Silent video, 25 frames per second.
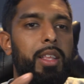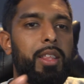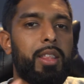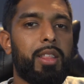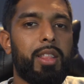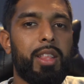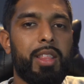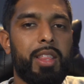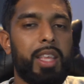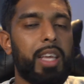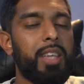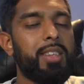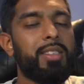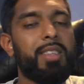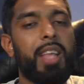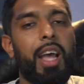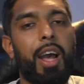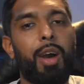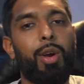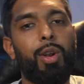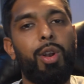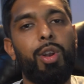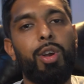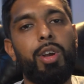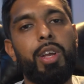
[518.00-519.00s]
the things that
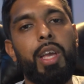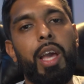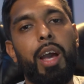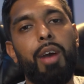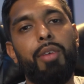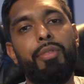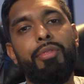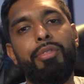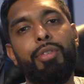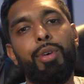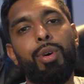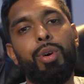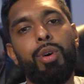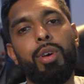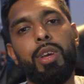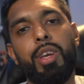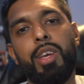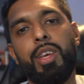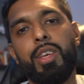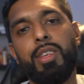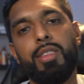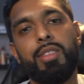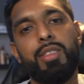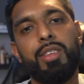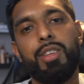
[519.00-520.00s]
I'll look out for
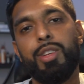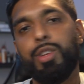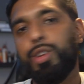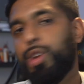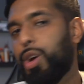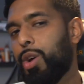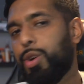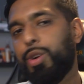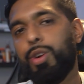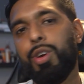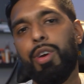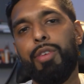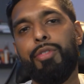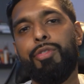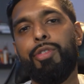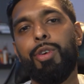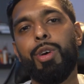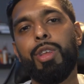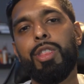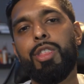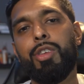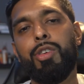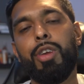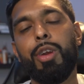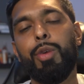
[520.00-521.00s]
is, don't go
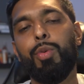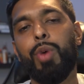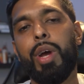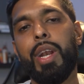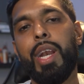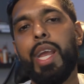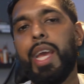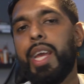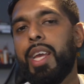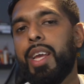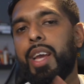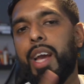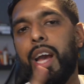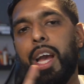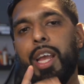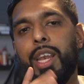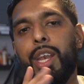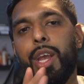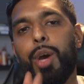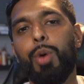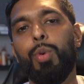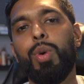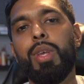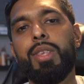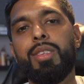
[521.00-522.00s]
for a 318. I
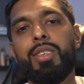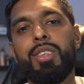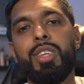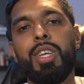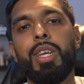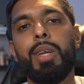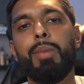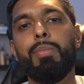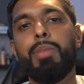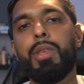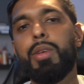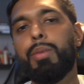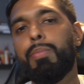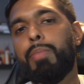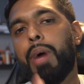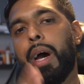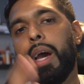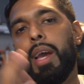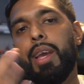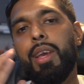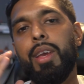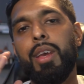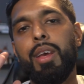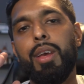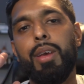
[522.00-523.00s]
know it's cheap to
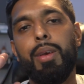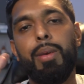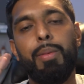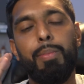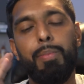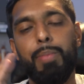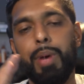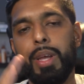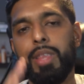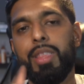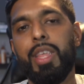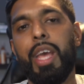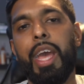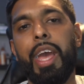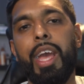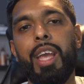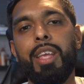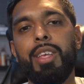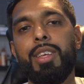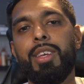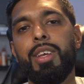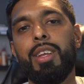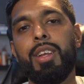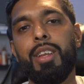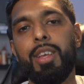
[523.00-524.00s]
buy, but the
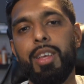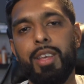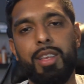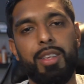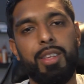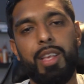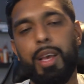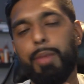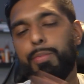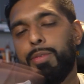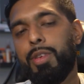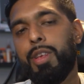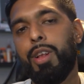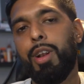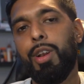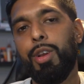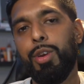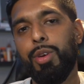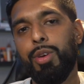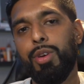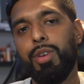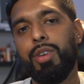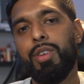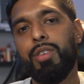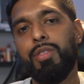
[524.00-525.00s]
engine is
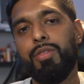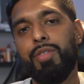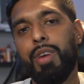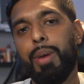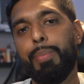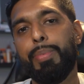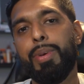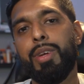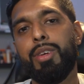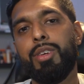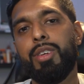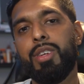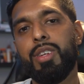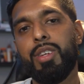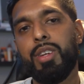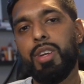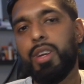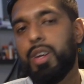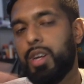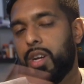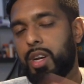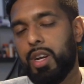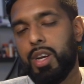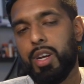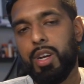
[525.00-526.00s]
absolute rubbish.
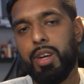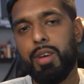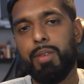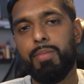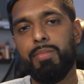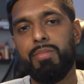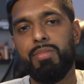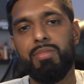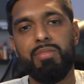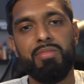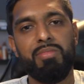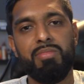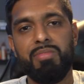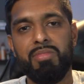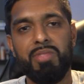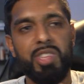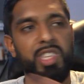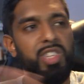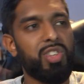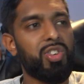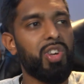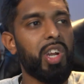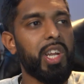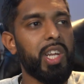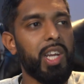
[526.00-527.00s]

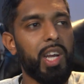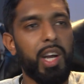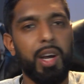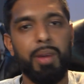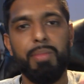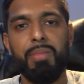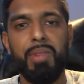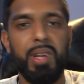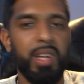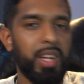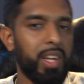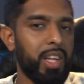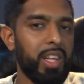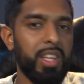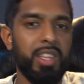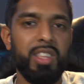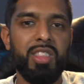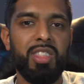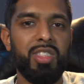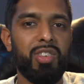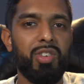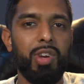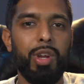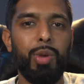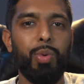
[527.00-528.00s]
Straight up,
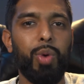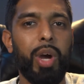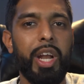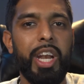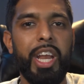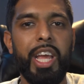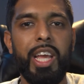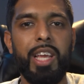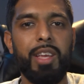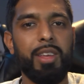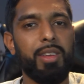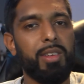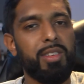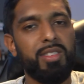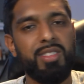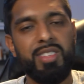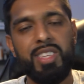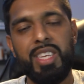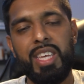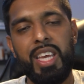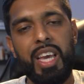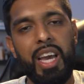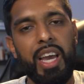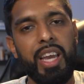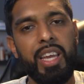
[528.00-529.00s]
318
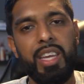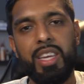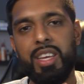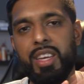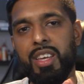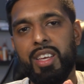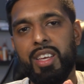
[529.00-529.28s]
CI